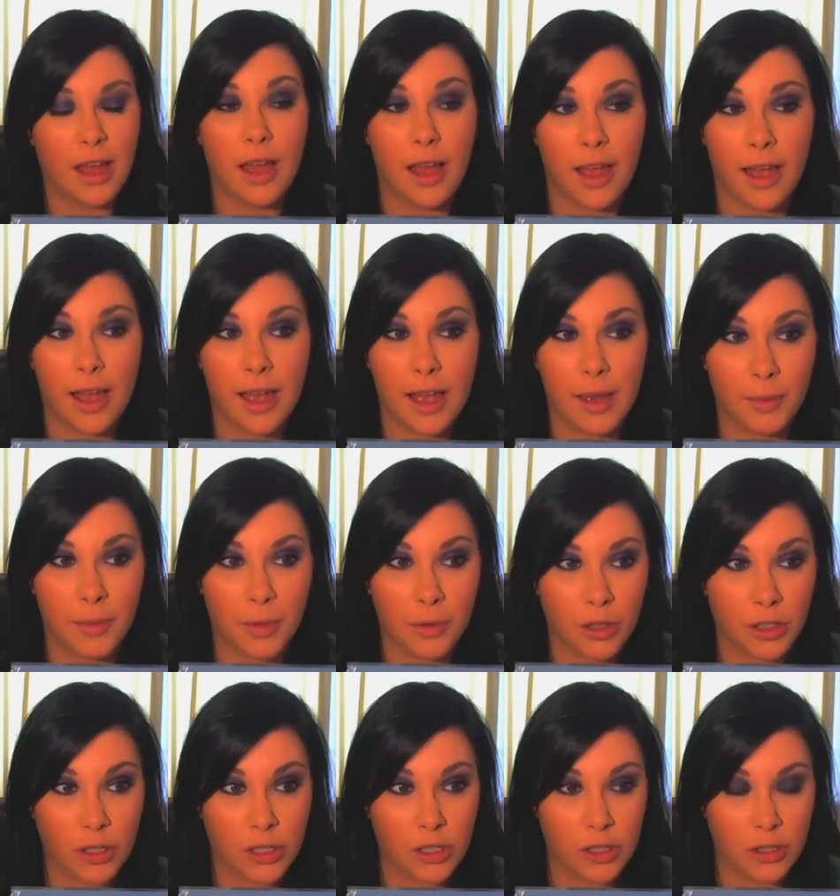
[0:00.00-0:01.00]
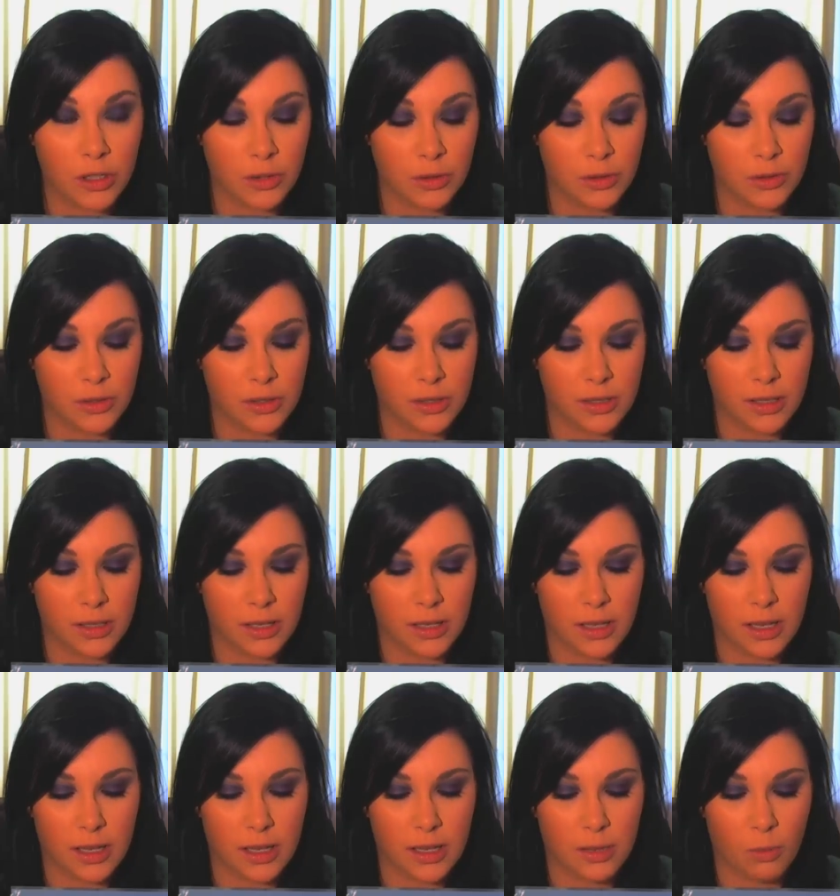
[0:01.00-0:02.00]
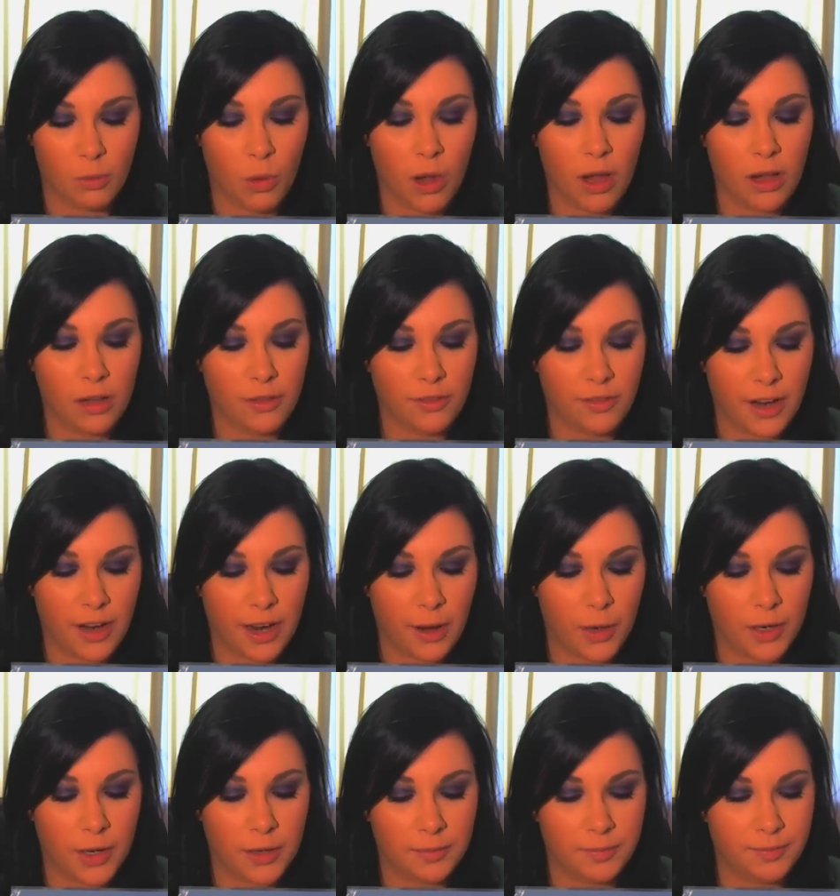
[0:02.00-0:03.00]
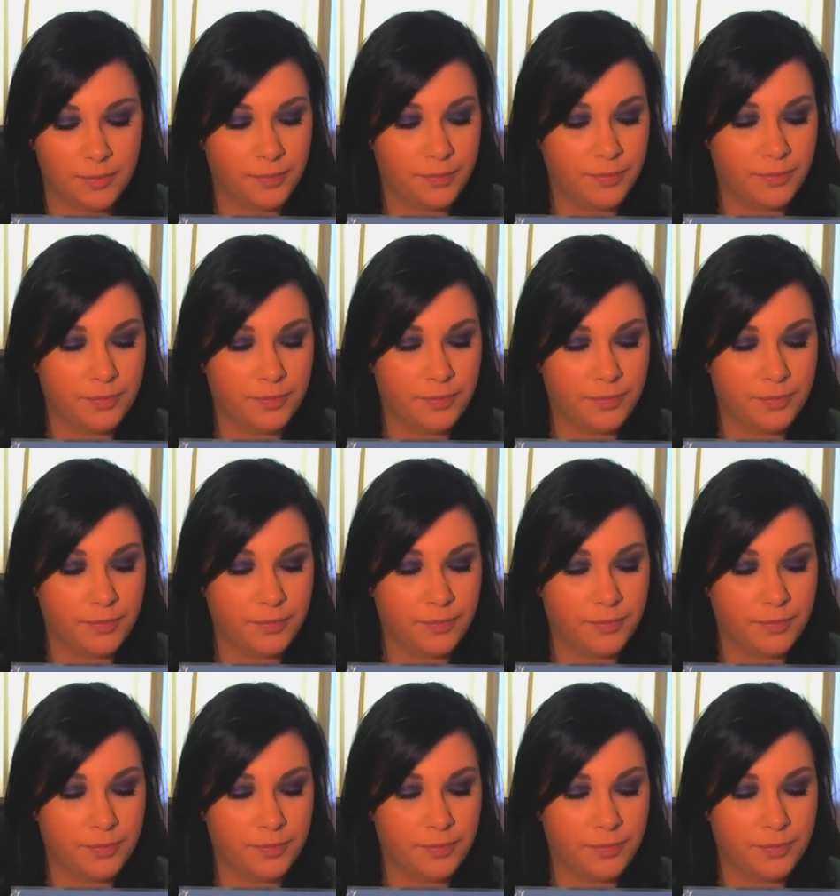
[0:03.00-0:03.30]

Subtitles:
I'm going to use Wallflower.